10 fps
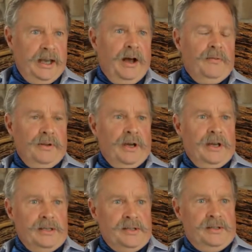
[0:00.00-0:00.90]

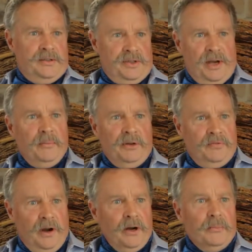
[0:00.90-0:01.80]
galvanized in some
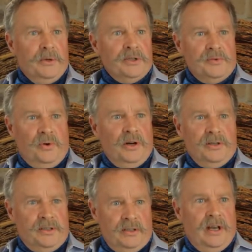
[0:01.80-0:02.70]
environments
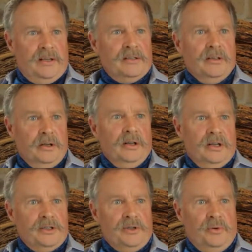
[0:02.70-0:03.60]
was as little
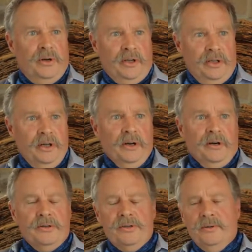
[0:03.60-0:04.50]
as 20
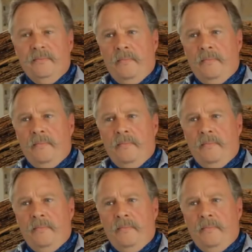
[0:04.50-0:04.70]
years.